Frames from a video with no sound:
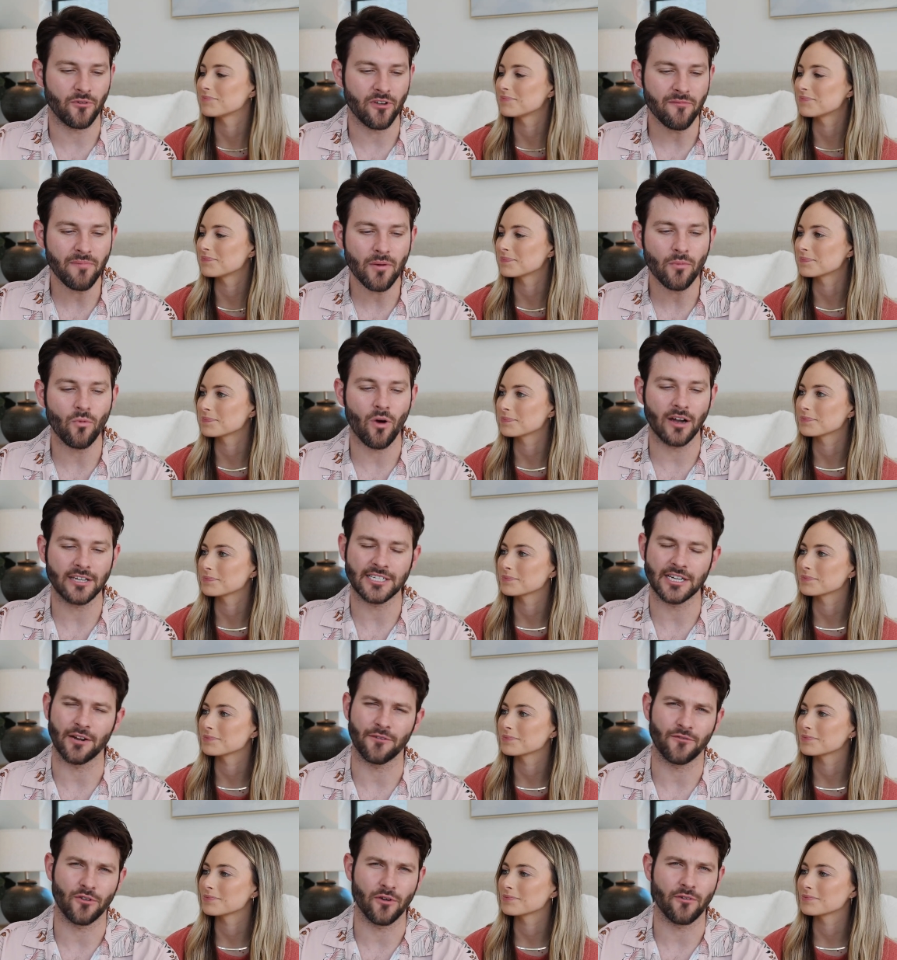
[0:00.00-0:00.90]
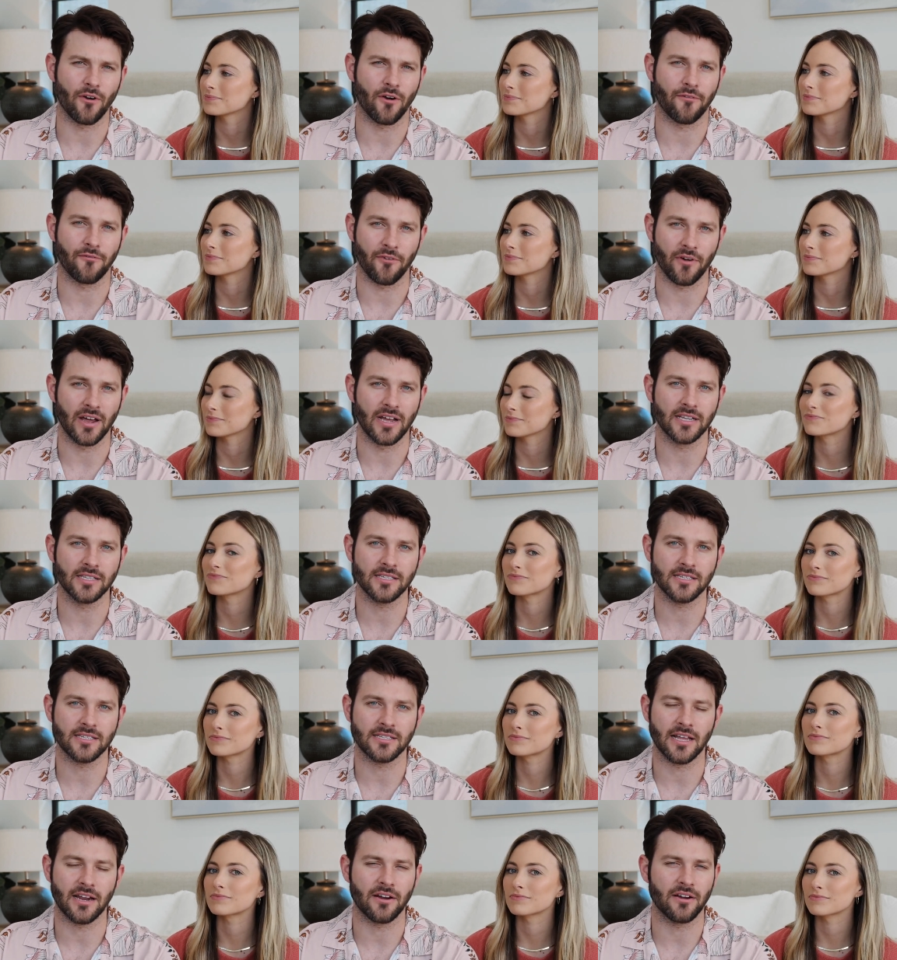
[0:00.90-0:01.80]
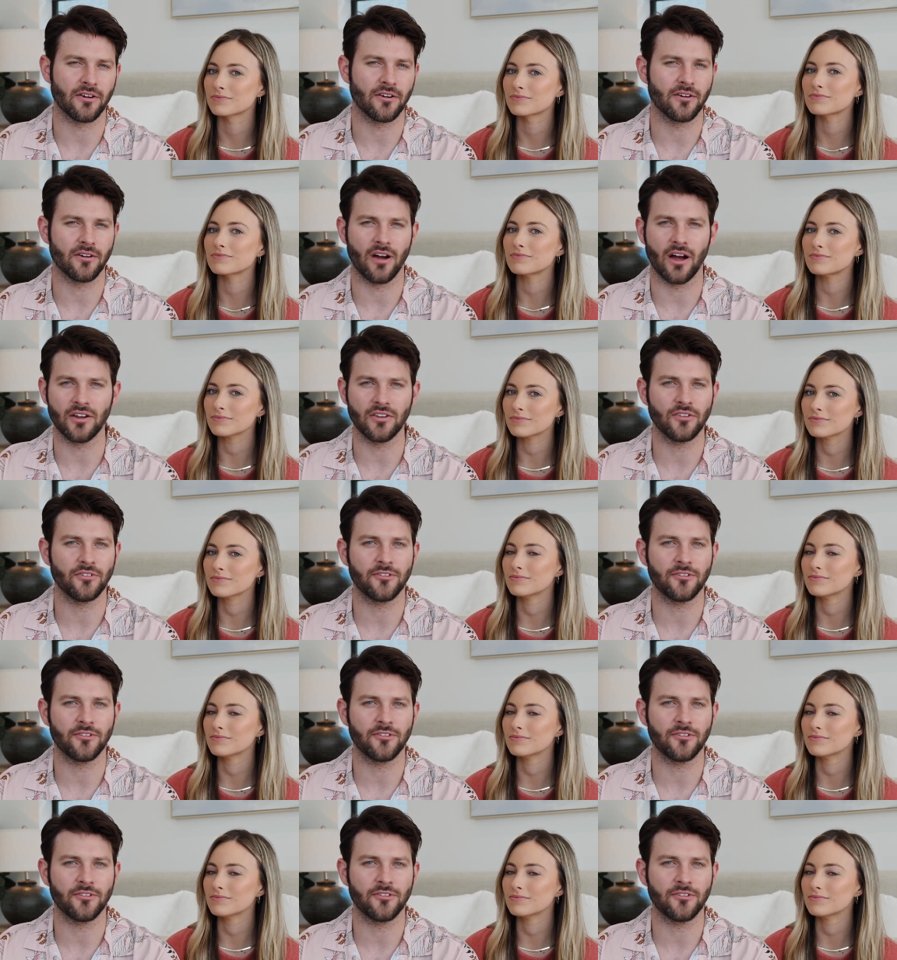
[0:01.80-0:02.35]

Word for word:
Speaker 1: we've been watching a few of our friends that are on